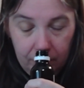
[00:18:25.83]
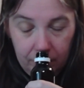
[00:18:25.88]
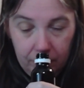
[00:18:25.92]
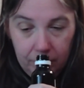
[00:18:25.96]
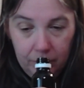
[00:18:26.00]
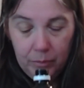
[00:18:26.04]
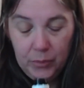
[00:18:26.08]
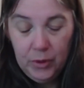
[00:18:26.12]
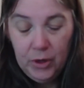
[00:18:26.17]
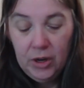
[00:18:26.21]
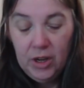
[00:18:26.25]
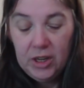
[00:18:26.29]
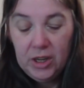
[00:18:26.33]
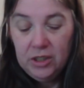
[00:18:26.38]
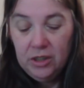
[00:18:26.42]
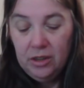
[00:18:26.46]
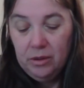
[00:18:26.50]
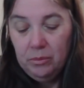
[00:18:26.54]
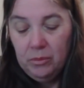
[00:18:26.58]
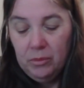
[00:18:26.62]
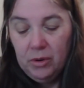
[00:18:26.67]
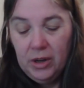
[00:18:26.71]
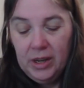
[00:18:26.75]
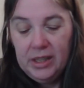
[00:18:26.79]
But I
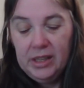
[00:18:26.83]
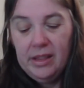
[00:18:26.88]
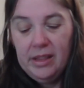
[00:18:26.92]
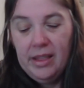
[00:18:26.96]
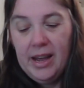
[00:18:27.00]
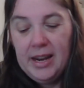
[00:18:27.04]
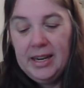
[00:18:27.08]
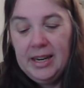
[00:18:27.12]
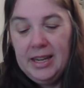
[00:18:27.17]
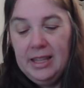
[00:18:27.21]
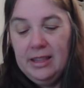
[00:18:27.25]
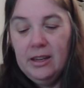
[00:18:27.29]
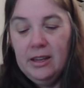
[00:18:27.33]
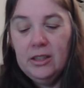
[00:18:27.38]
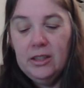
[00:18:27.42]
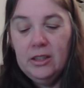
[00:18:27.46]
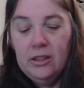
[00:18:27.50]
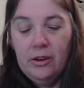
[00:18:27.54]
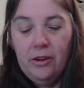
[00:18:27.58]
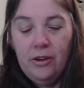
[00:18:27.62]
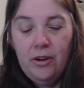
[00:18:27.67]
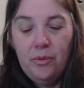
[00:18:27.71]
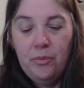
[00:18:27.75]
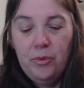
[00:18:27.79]
don't mind that either,
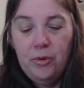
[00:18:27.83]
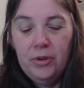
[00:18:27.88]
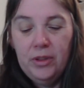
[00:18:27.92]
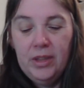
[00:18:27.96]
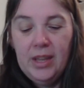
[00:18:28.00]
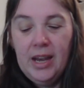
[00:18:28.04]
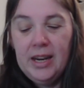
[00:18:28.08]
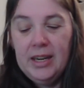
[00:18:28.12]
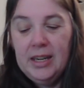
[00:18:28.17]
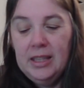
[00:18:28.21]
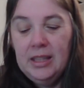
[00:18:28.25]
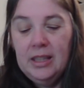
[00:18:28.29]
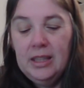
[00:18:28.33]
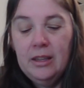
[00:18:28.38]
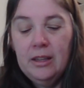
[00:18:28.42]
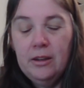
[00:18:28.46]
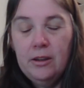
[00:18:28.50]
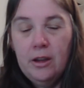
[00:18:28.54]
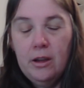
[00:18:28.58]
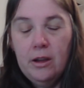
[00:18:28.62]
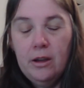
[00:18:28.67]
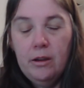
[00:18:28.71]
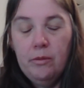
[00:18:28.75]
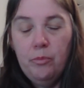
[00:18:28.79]
so I'll put that in
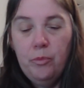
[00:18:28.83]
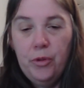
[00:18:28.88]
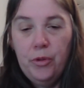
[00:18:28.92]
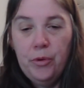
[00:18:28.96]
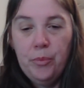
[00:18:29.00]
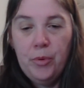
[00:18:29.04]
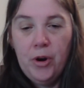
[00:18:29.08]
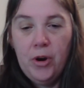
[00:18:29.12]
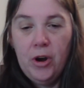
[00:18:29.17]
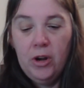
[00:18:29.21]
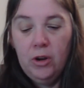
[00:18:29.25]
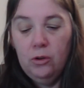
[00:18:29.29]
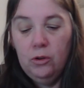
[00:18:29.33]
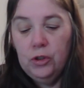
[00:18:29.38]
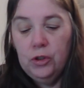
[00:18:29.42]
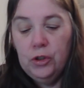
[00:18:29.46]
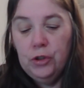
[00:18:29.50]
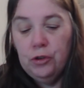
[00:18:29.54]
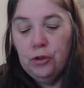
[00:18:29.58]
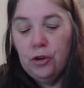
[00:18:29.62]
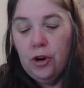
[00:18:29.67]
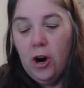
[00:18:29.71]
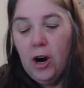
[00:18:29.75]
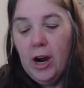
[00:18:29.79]
the pile to
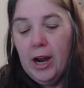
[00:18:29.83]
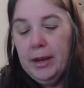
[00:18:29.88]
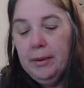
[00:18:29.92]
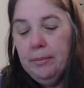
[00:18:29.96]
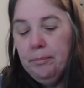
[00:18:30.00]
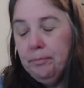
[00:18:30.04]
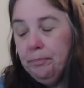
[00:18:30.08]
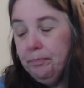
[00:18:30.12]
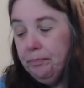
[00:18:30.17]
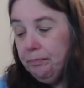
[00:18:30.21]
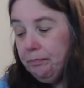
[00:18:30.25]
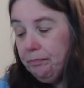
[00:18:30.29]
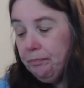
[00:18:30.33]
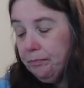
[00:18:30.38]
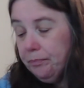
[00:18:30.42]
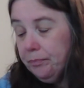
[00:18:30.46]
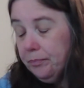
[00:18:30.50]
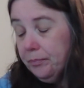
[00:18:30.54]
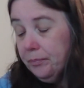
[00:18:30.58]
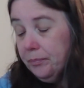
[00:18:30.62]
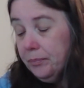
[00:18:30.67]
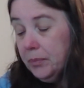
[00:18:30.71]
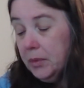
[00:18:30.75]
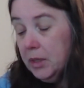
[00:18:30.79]
try.
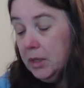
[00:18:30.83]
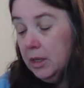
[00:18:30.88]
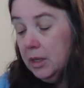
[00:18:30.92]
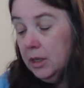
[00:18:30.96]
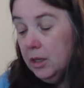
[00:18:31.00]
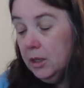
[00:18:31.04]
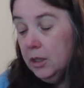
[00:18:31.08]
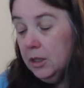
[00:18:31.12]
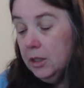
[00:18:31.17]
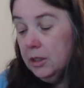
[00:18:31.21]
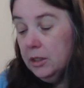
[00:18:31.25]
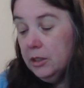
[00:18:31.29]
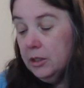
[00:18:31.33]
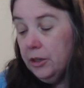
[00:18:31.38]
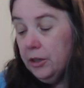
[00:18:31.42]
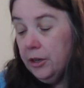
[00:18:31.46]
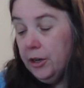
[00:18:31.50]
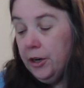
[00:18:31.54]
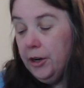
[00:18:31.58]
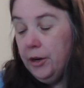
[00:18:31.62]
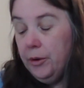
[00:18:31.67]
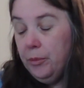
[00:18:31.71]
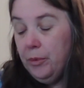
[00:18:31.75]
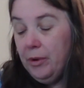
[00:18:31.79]

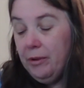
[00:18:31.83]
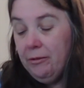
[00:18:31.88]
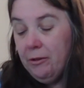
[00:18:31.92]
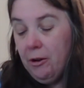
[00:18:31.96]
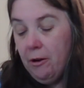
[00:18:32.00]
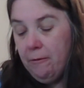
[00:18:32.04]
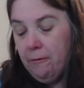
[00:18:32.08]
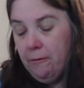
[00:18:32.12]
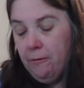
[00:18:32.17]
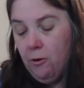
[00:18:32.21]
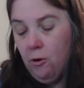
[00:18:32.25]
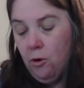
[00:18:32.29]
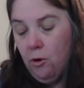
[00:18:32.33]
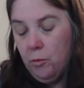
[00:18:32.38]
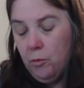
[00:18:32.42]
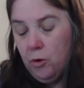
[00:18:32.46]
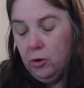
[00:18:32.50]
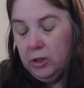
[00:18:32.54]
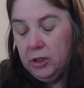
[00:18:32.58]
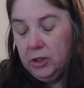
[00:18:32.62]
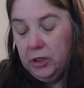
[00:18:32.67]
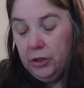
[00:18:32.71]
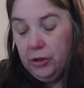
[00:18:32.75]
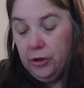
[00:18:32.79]
So we've got 4
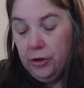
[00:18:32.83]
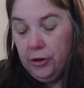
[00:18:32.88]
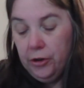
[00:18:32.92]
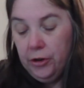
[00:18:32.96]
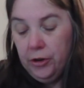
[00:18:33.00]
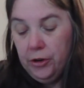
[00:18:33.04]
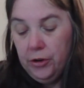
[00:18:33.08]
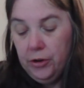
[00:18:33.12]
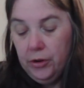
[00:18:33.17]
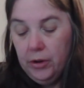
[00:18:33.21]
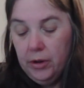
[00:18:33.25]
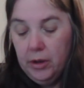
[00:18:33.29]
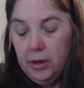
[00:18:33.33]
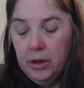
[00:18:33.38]
more to go.